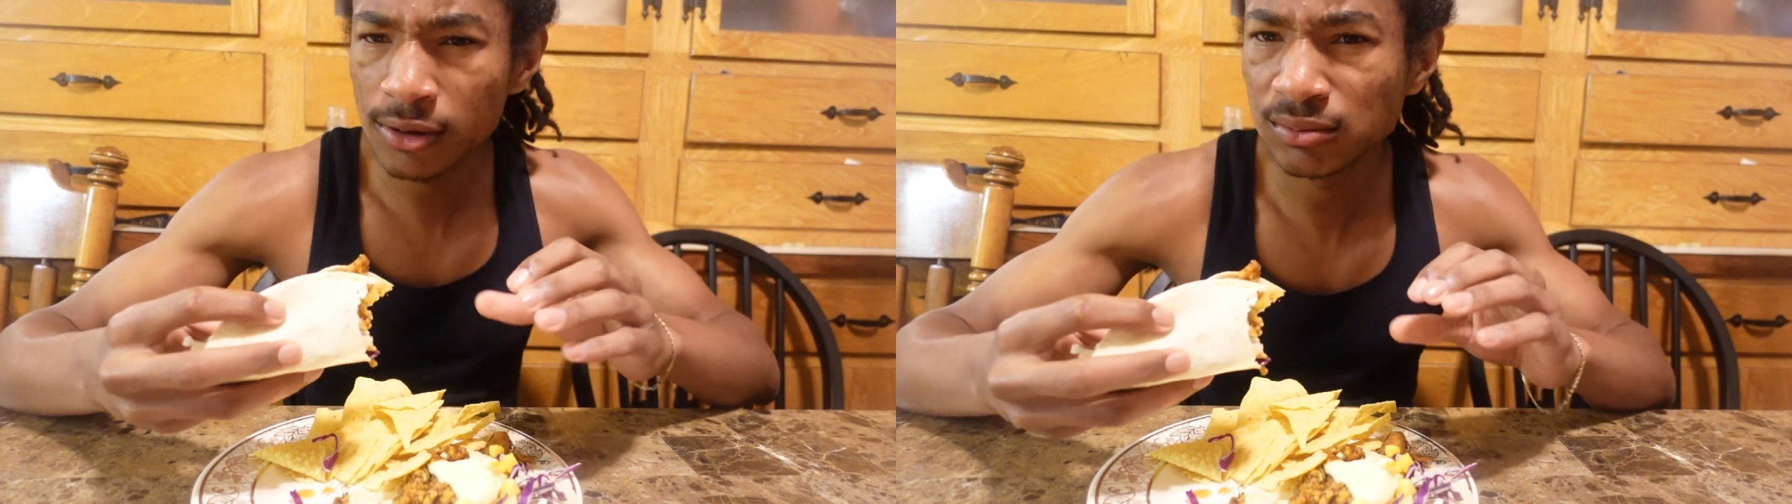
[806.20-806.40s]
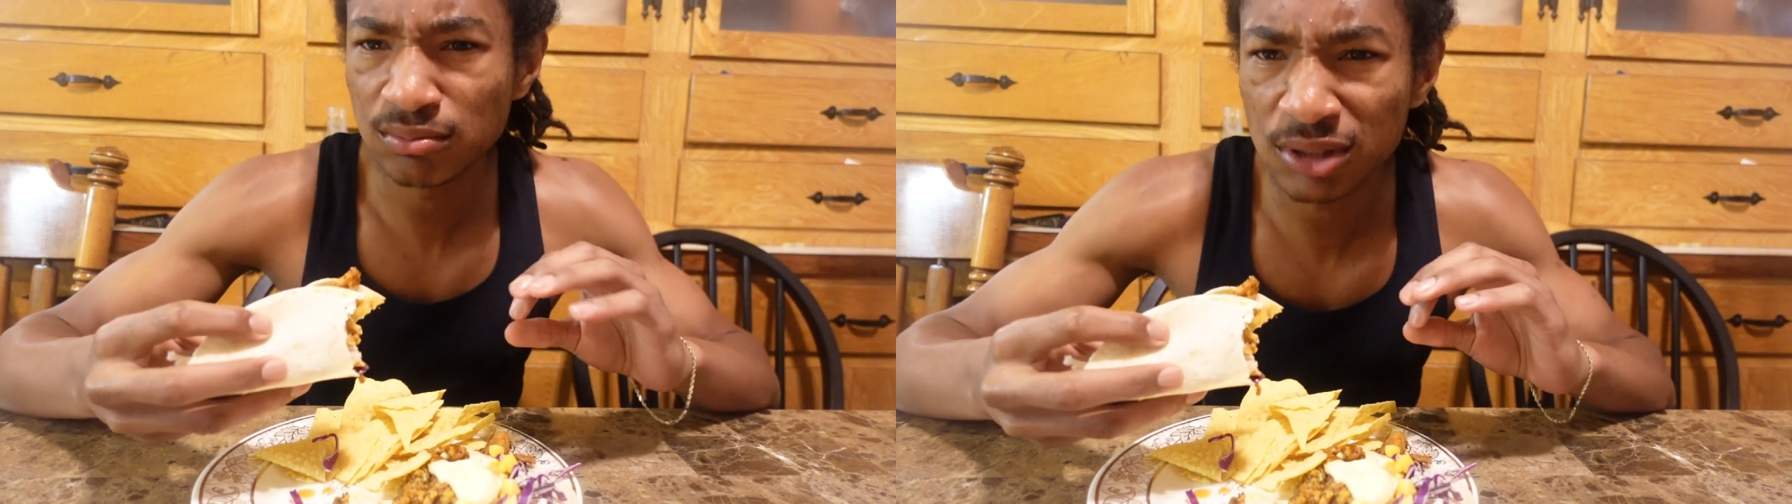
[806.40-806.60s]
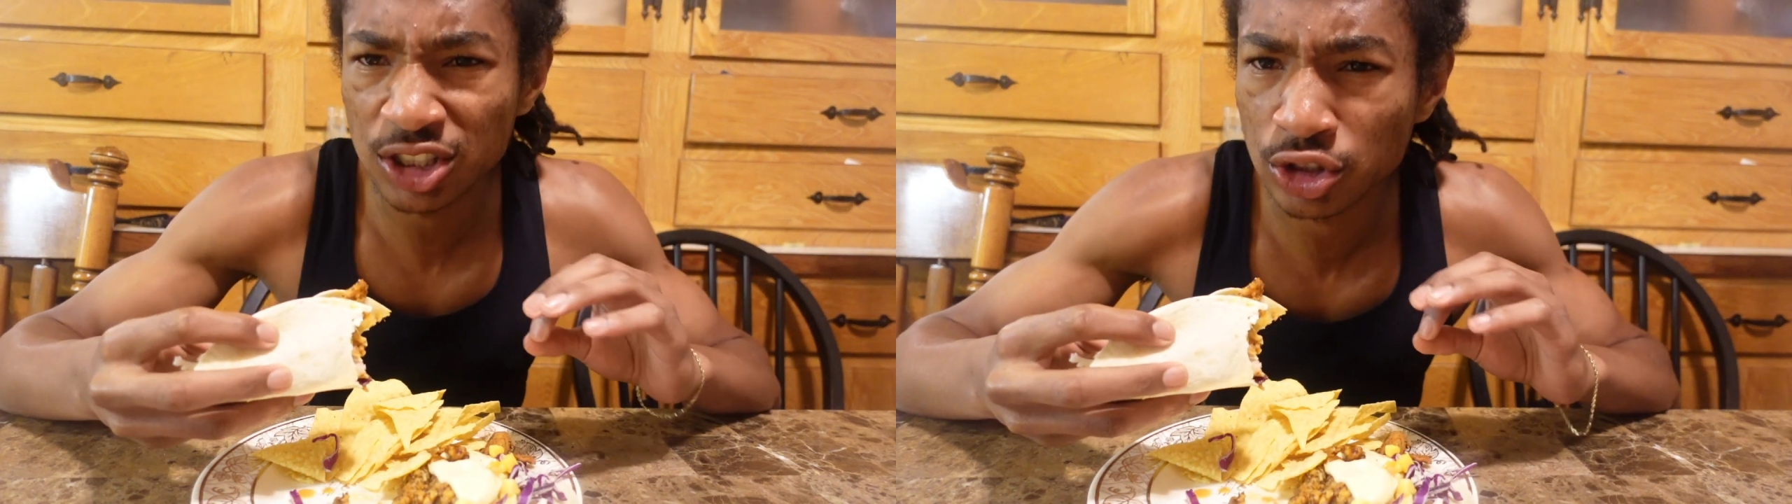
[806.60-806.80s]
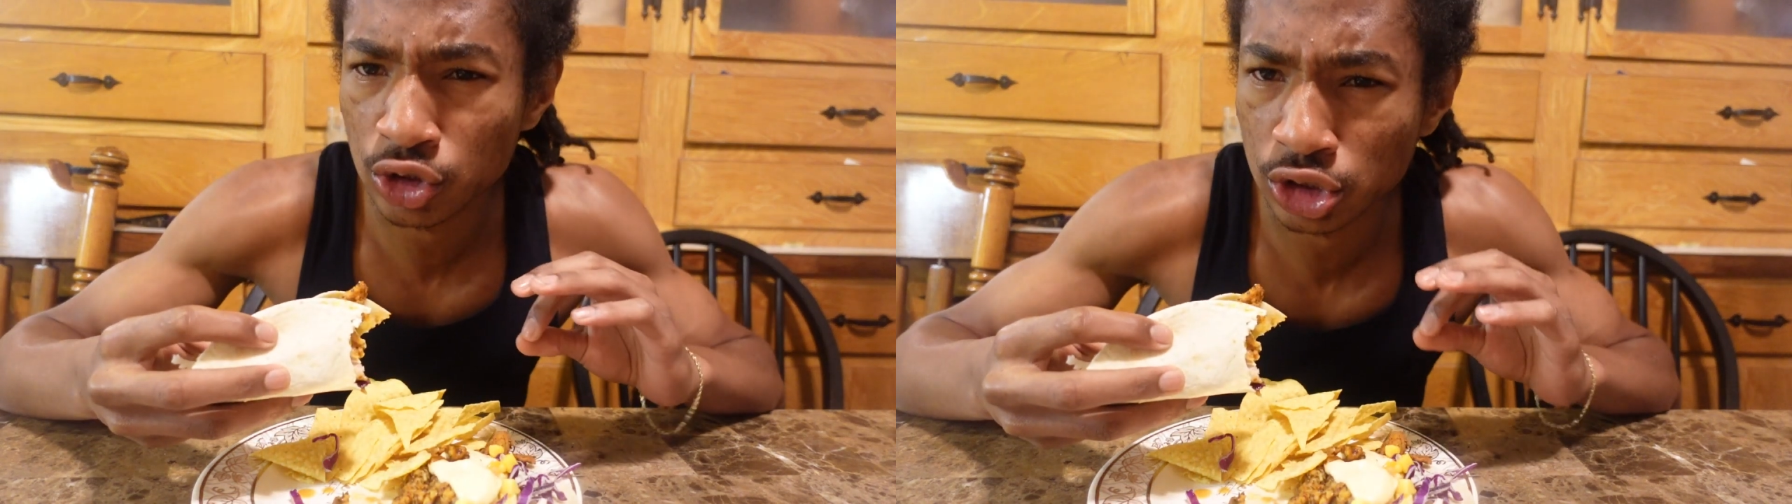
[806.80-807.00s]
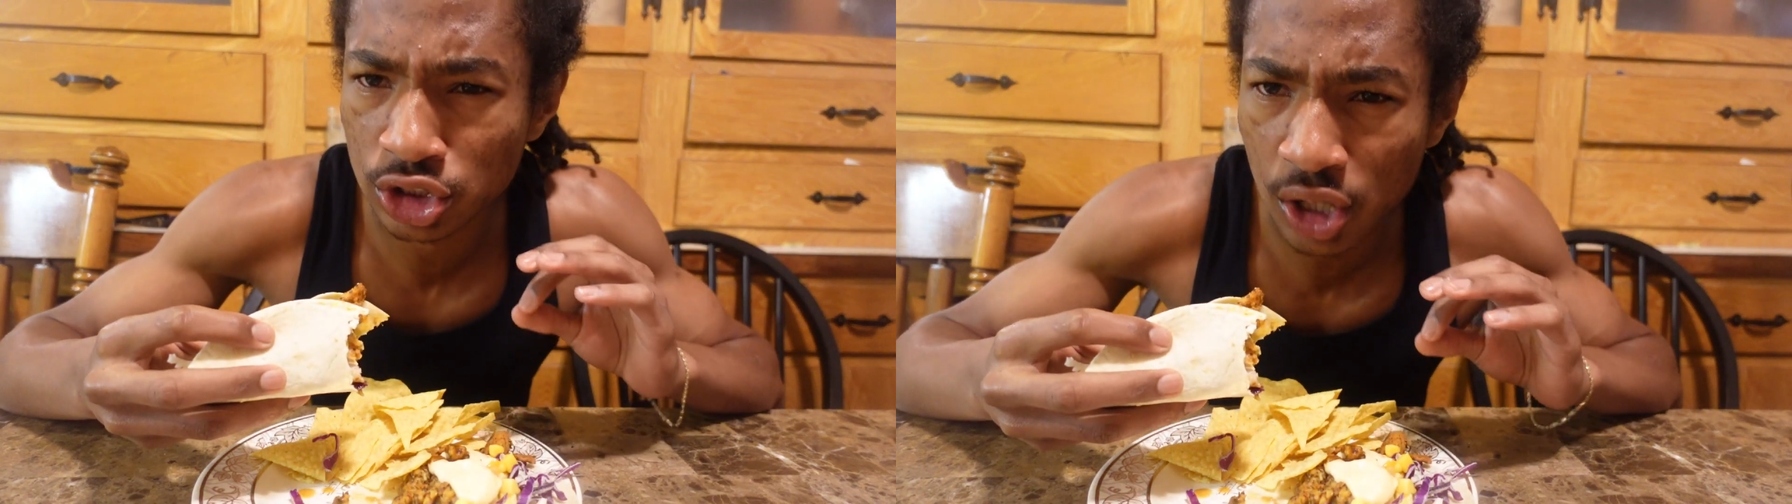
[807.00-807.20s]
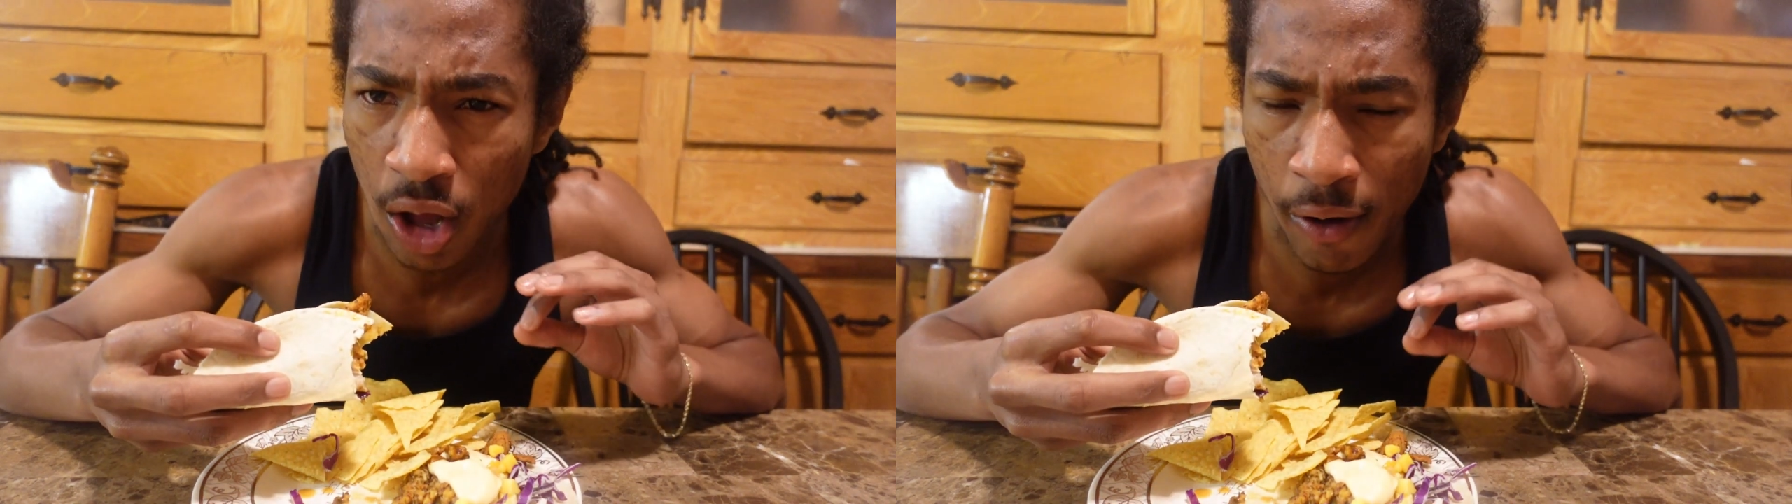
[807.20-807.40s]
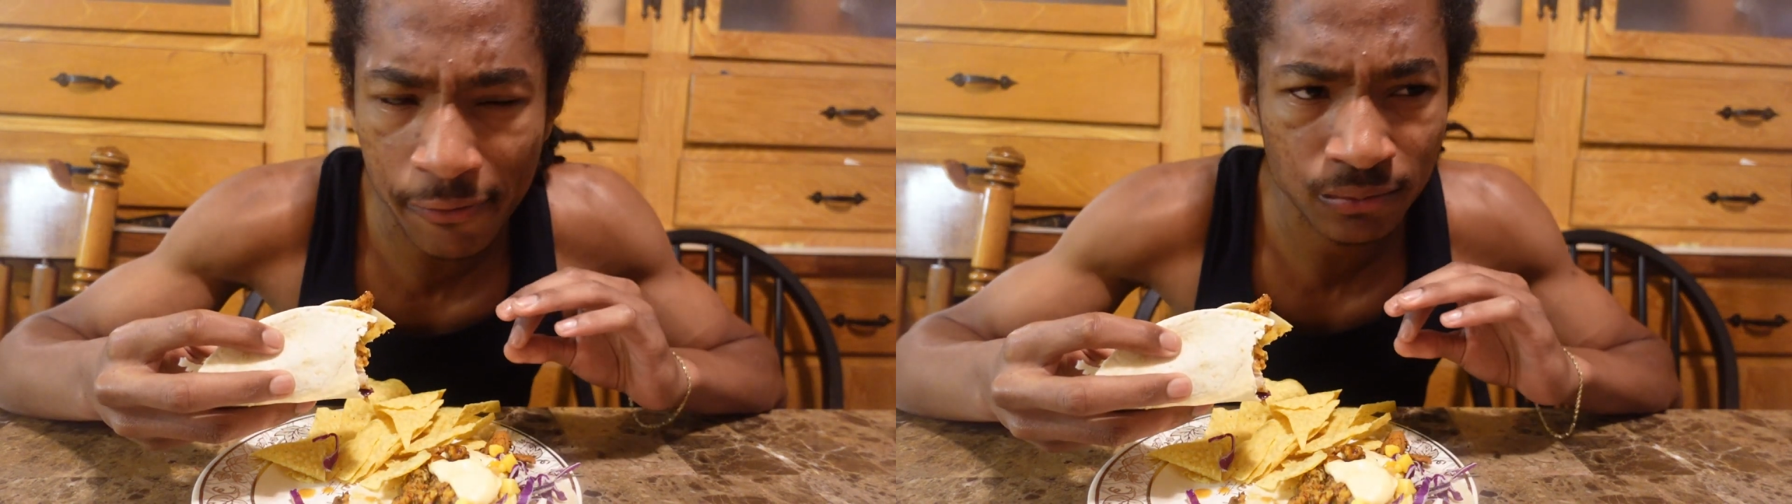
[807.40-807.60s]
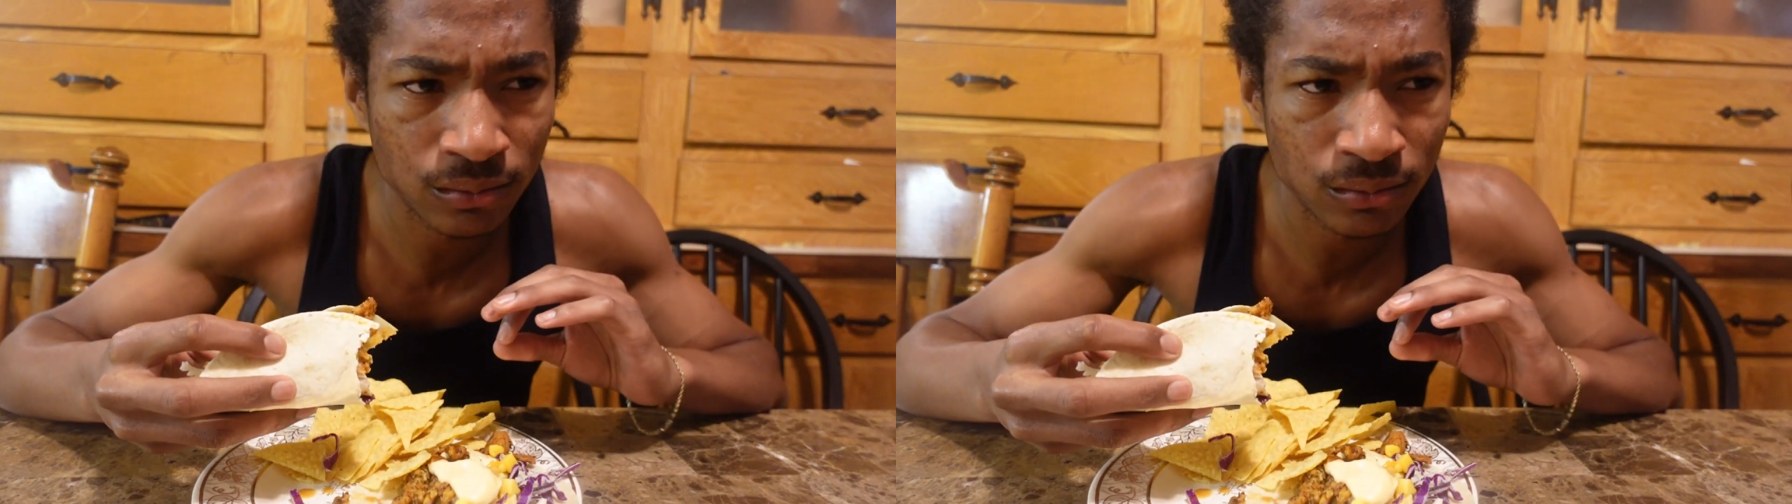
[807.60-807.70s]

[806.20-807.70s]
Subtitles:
Meat so soft,